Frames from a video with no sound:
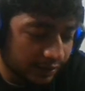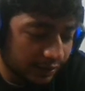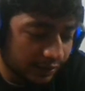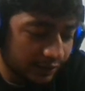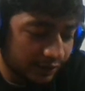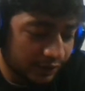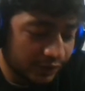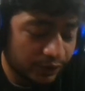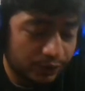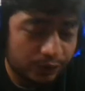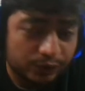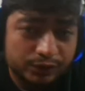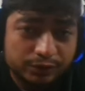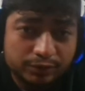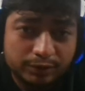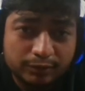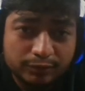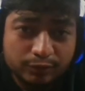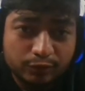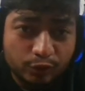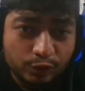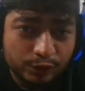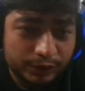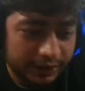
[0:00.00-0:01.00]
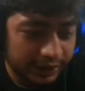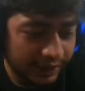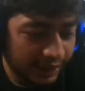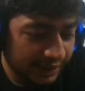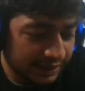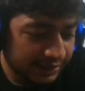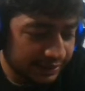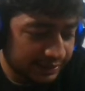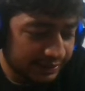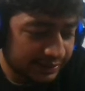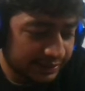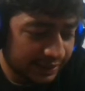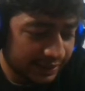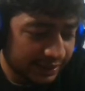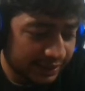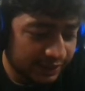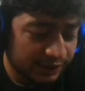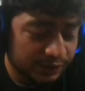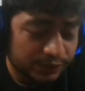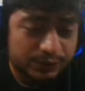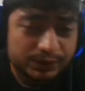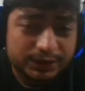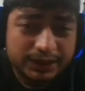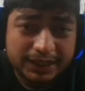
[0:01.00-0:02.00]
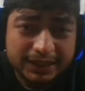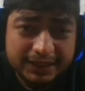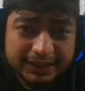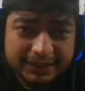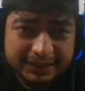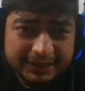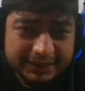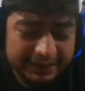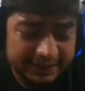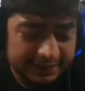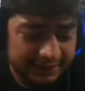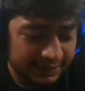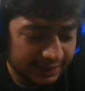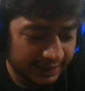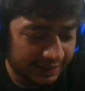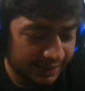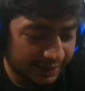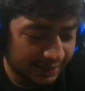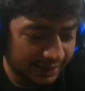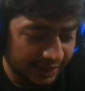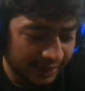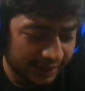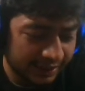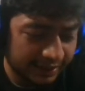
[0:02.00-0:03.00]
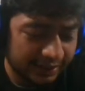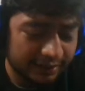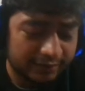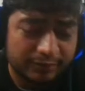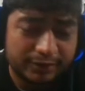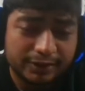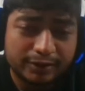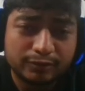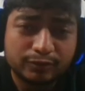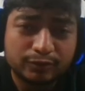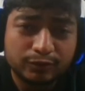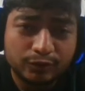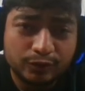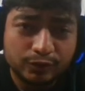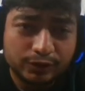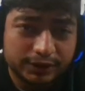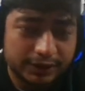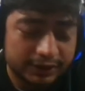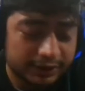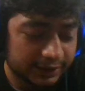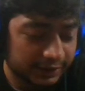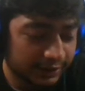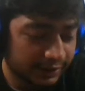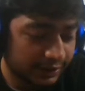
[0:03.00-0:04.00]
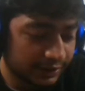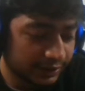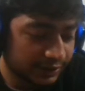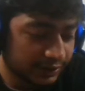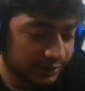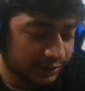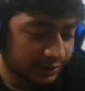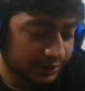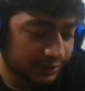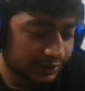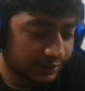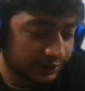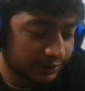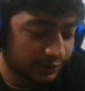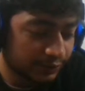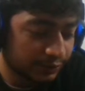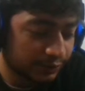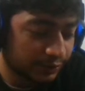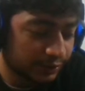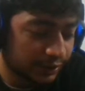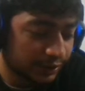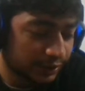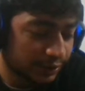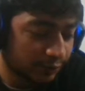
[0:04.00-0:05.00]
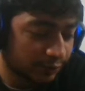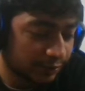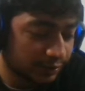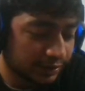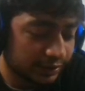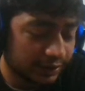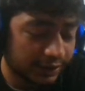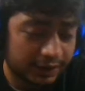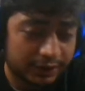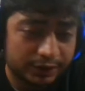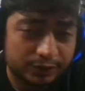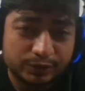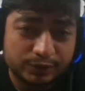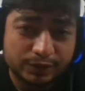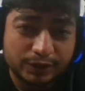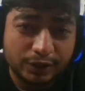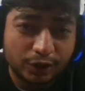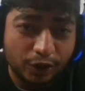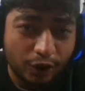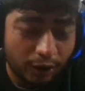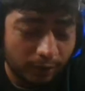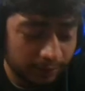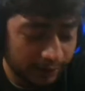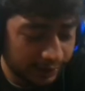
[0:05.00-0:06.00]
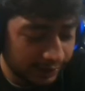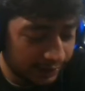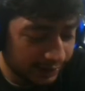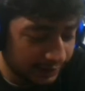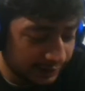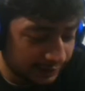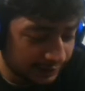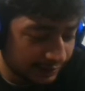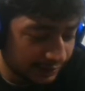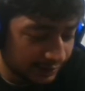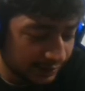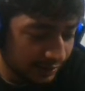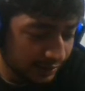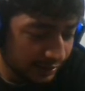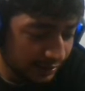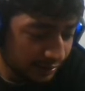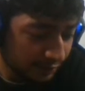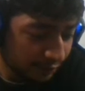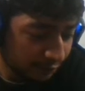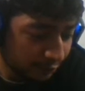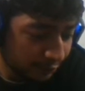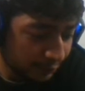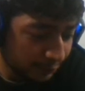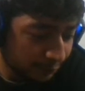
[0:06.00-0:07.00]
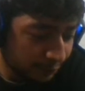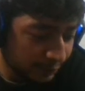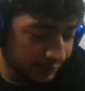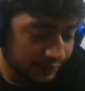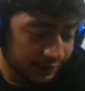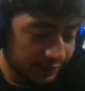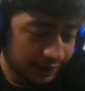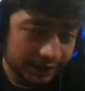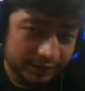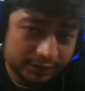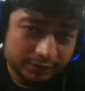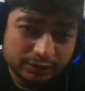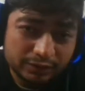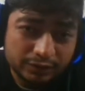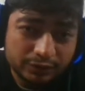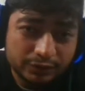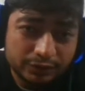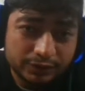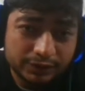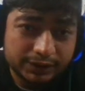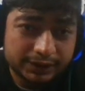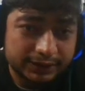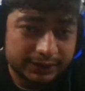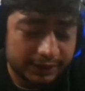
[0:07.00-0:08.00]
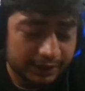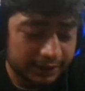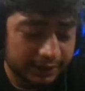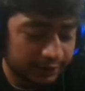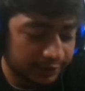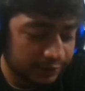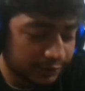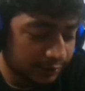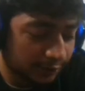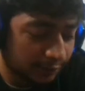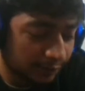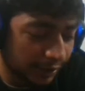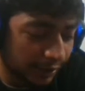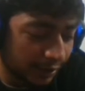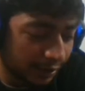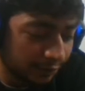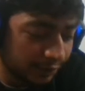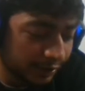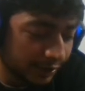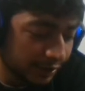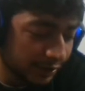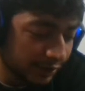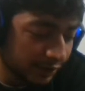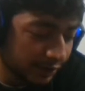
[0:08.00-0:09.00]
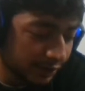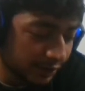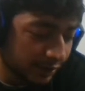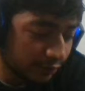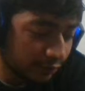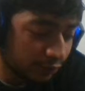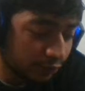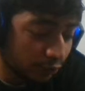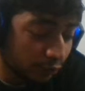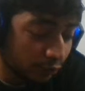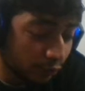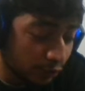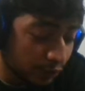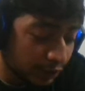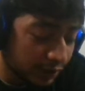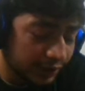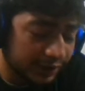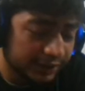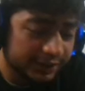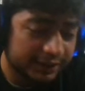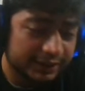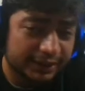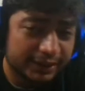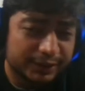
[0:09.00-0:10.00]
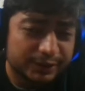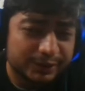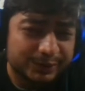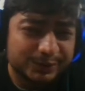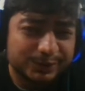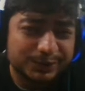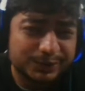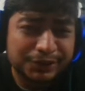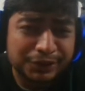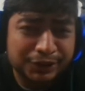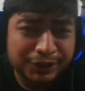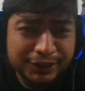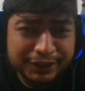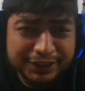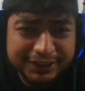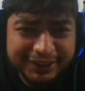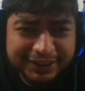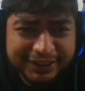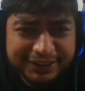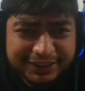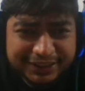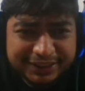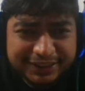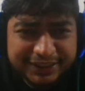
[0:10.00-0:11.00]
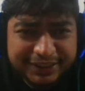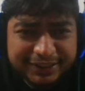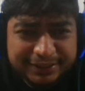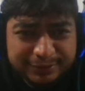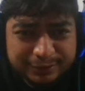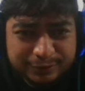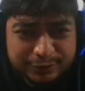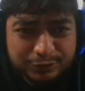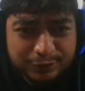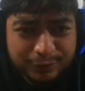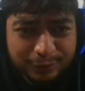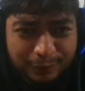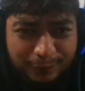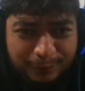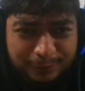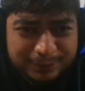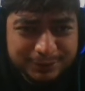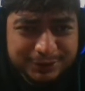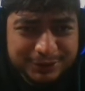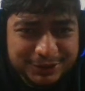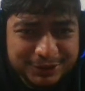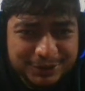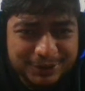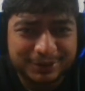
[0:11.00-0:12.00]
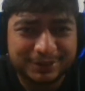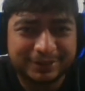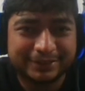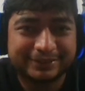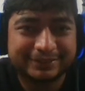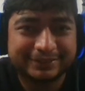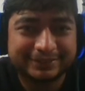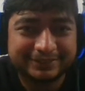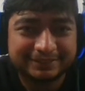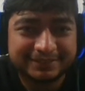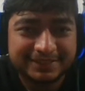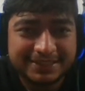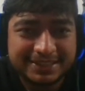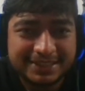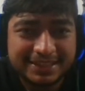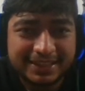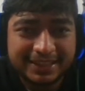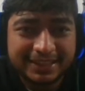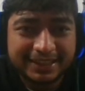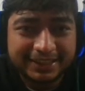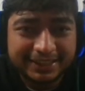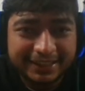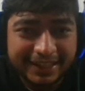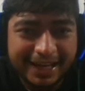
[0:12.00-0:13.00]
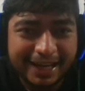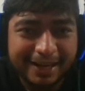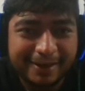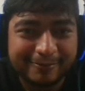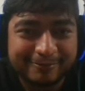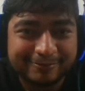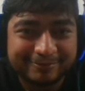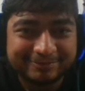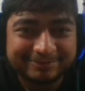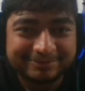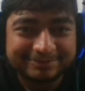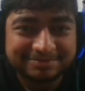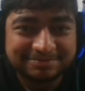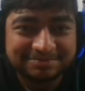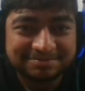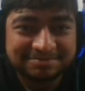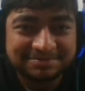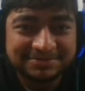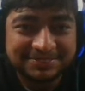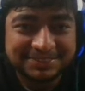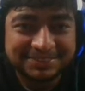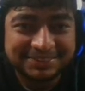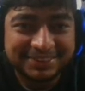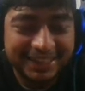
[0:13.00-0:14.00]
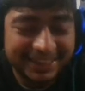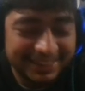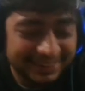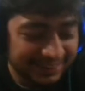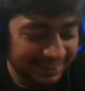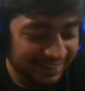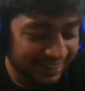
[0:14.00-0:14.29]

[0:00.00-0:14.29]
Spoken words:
reduced from 49 second to 33 second, and then we have 40 second reduction to 31 second to the Goblin Hut, 50 second to 40 second to the Barbarian Hut, and 40 second to 30 second to Tombstone. Damn, that's a